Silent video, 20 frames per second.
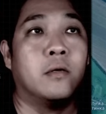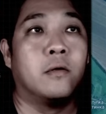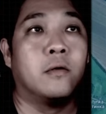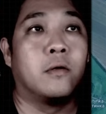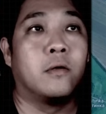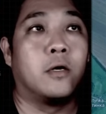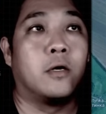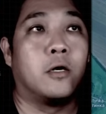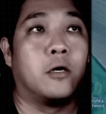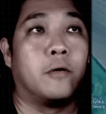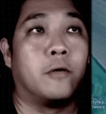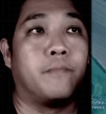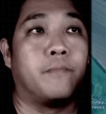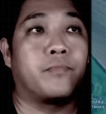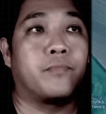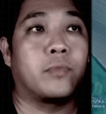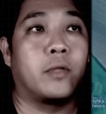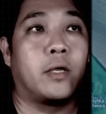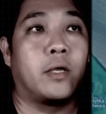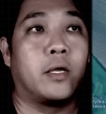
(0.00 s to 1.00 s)

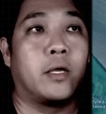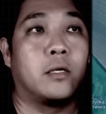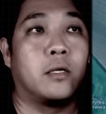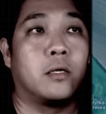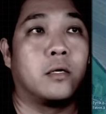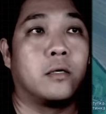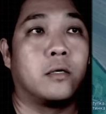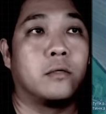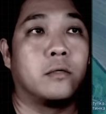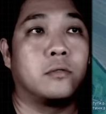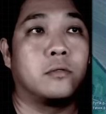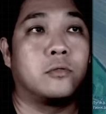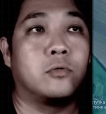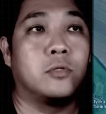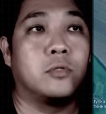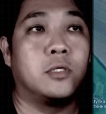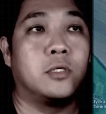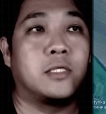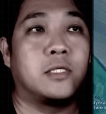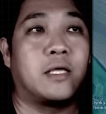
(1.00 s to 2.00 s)
So
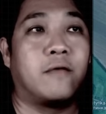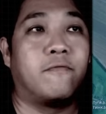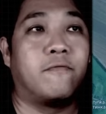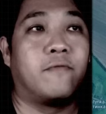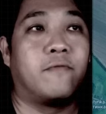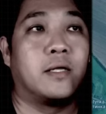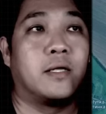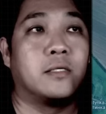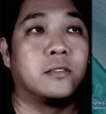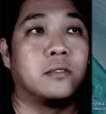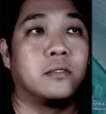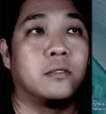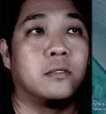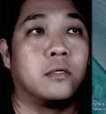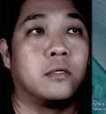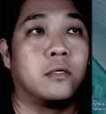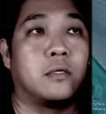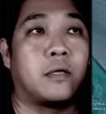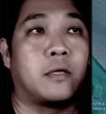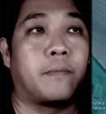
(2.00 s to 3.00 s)
this advance
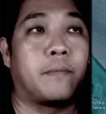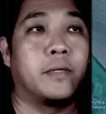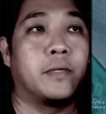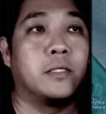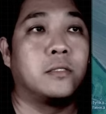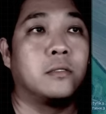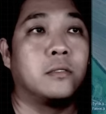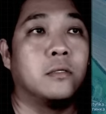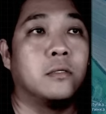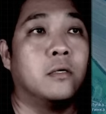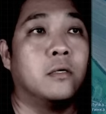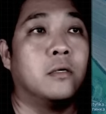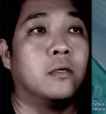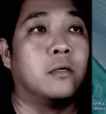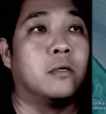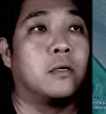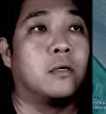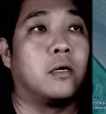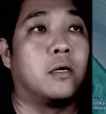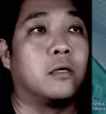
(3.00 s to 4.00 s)
happened.
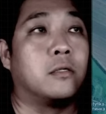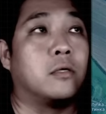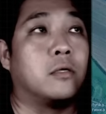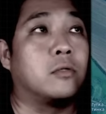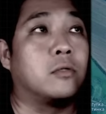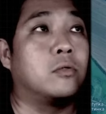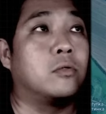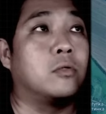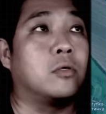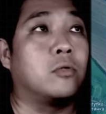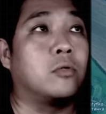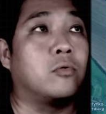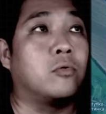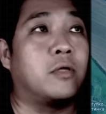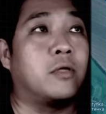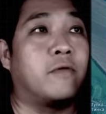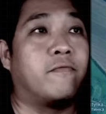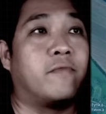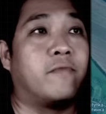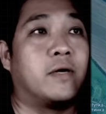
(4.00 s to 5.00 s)
The total
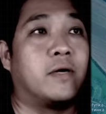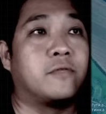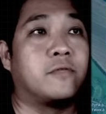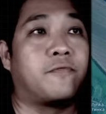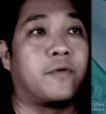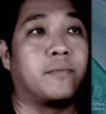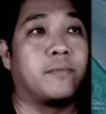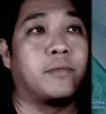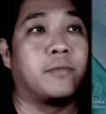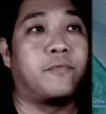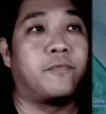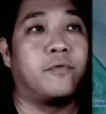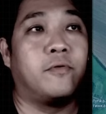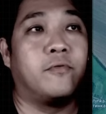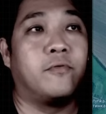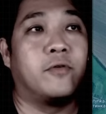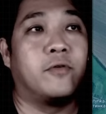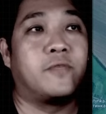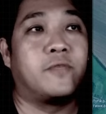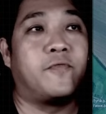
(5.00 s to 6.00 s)
advance from the
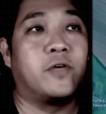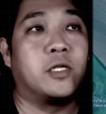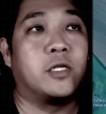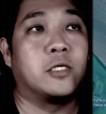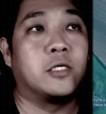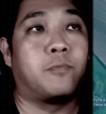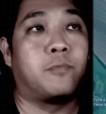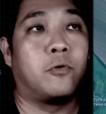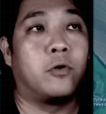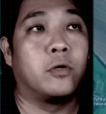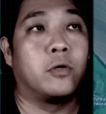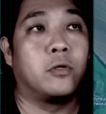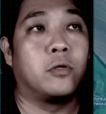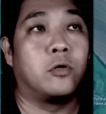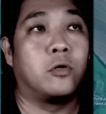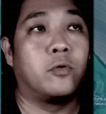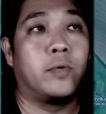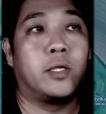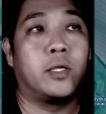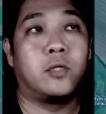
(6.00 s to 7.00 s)
previous furthest point
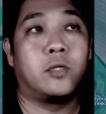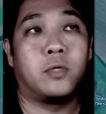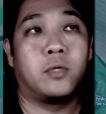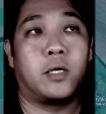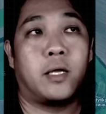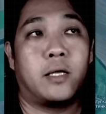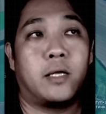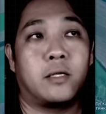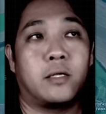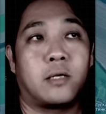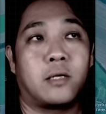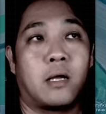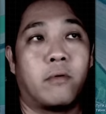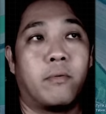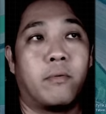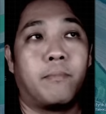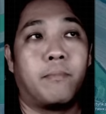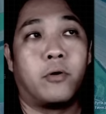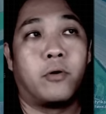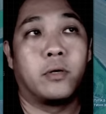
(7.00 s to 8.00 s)
all the way to the
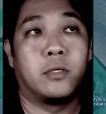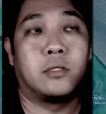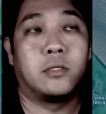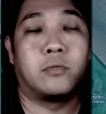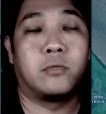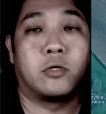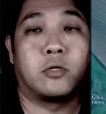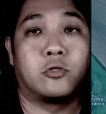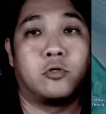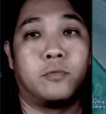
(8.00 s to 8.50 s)
current point is around